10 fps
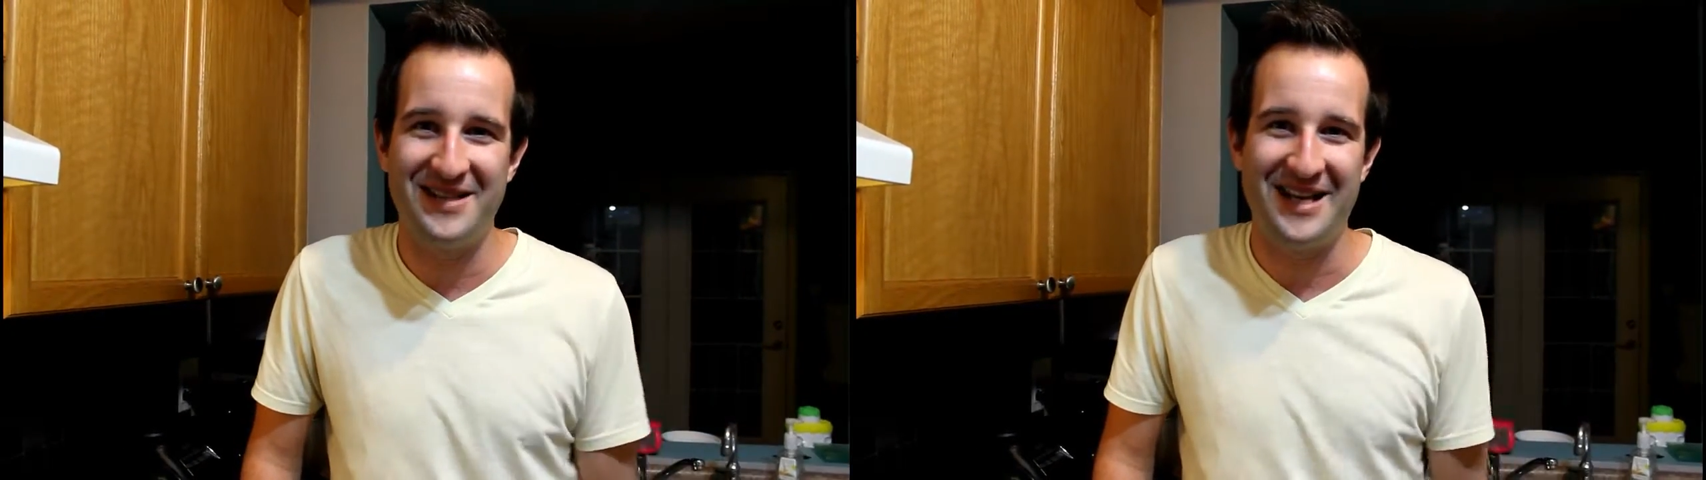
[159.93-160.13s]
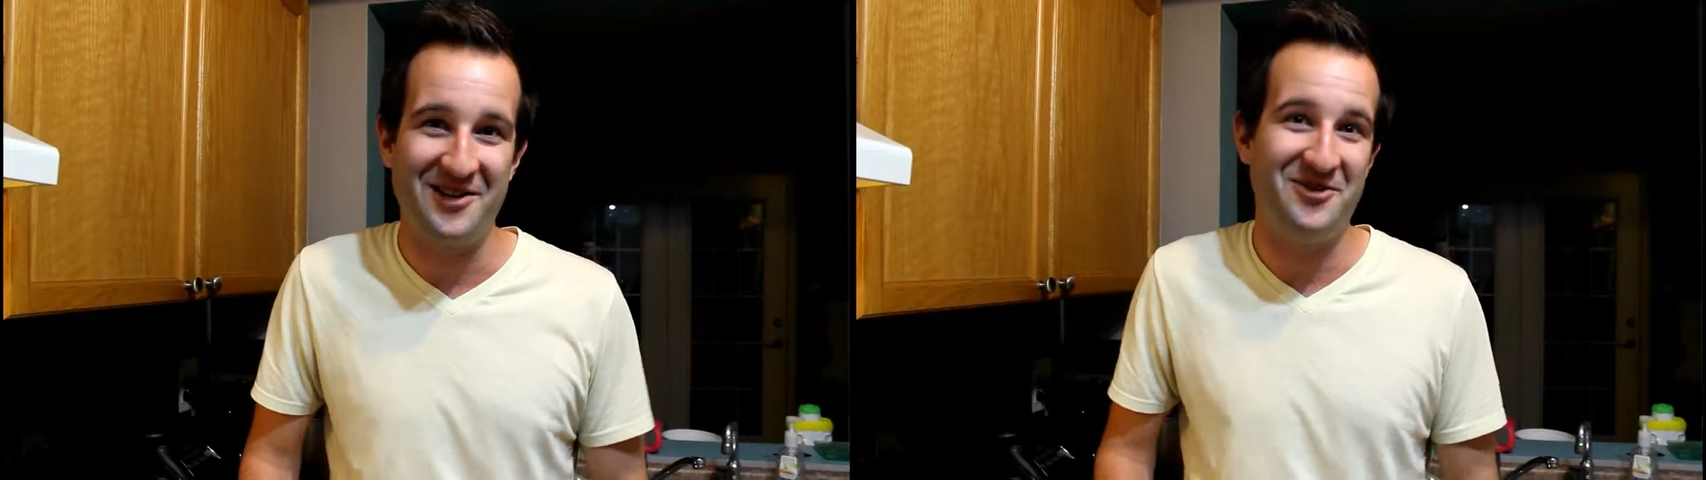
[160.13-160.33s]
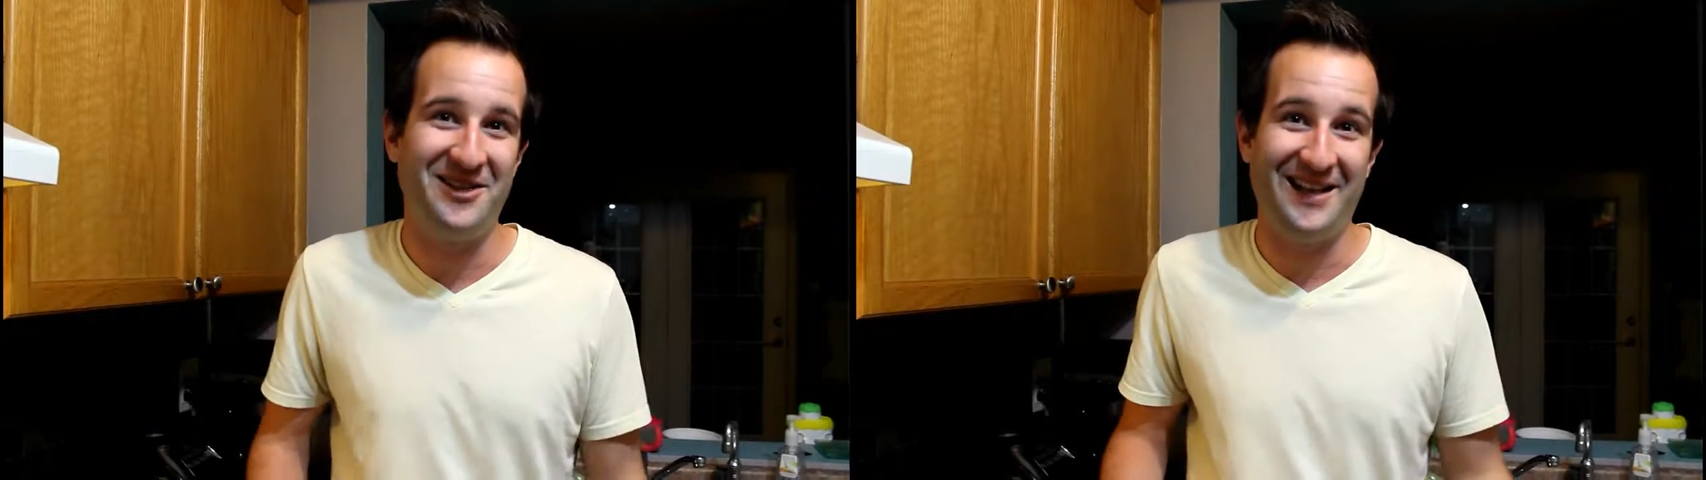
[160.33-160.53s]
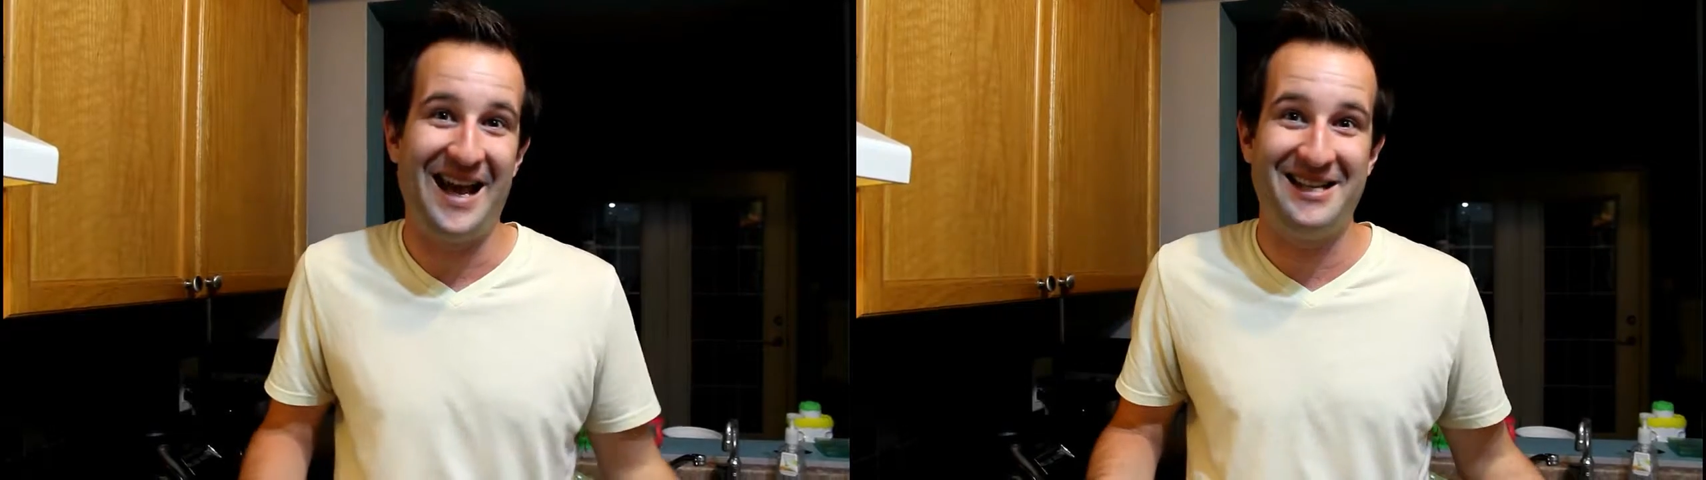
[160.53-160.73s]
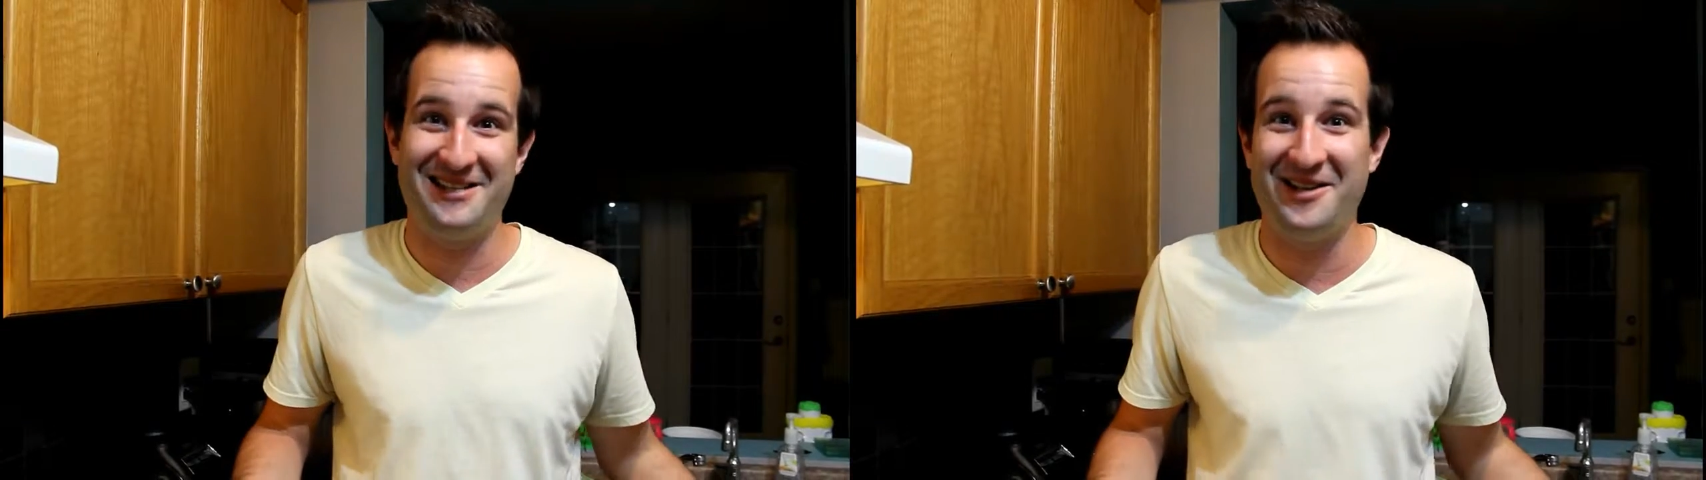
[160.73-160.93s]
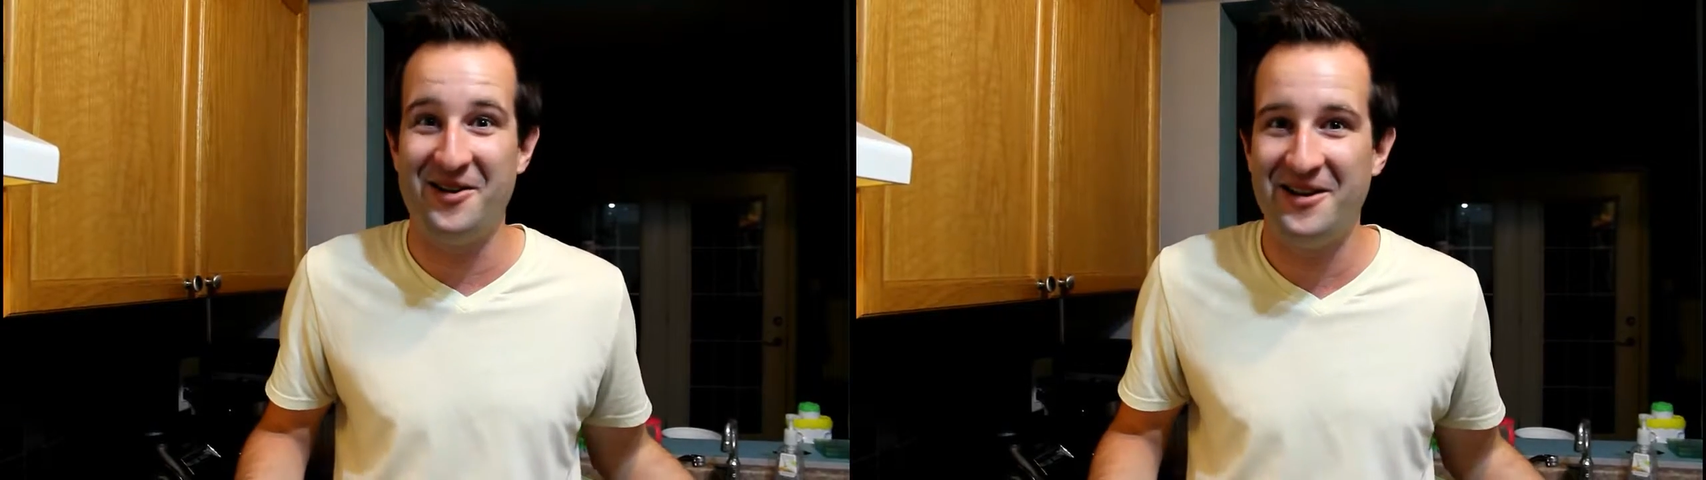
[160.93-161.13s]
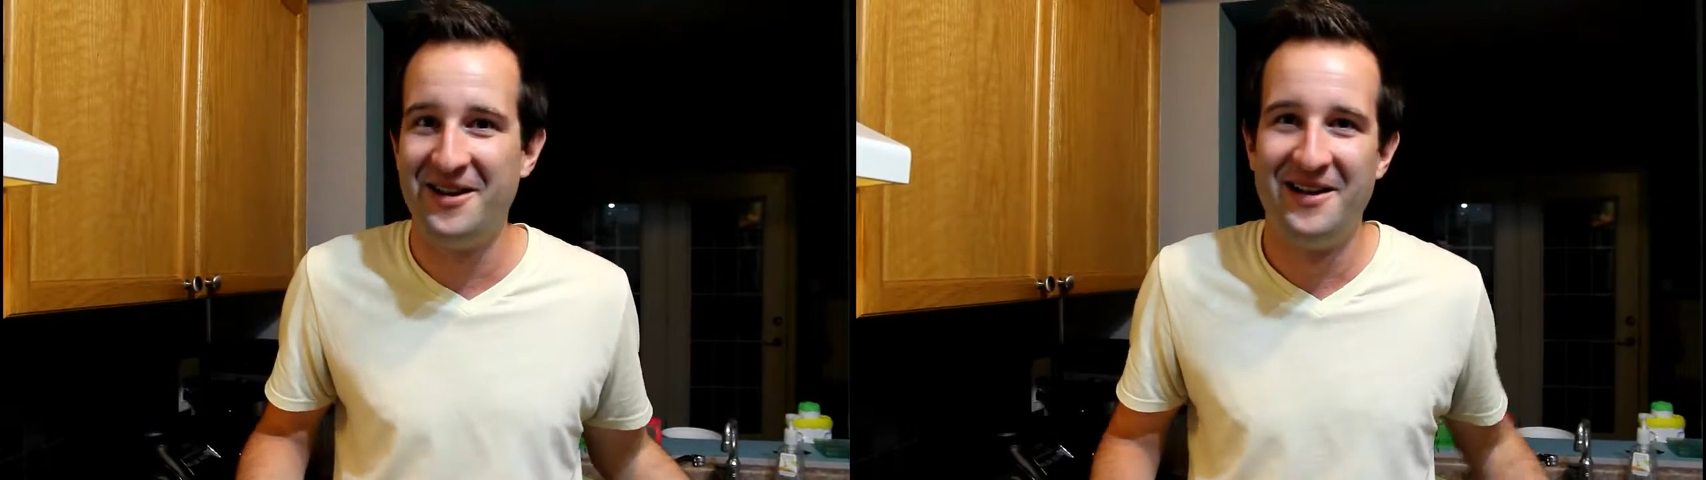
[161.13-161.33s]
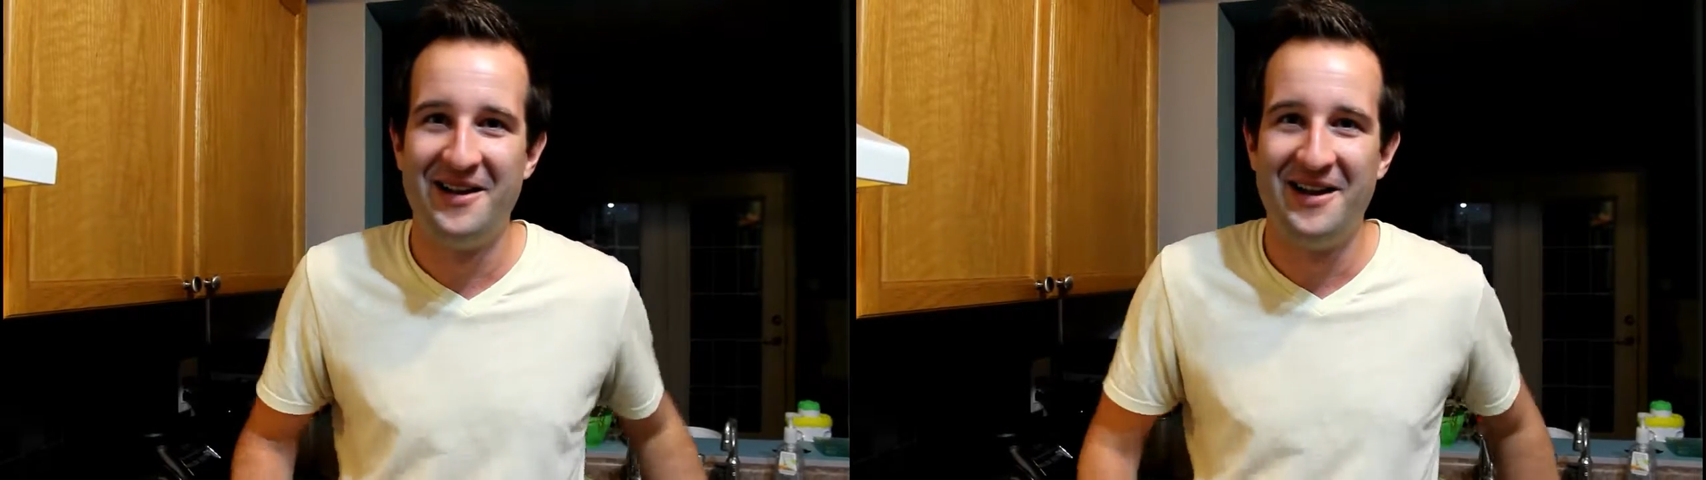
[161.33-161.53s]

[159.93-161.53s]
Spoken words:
and that usually lasts like a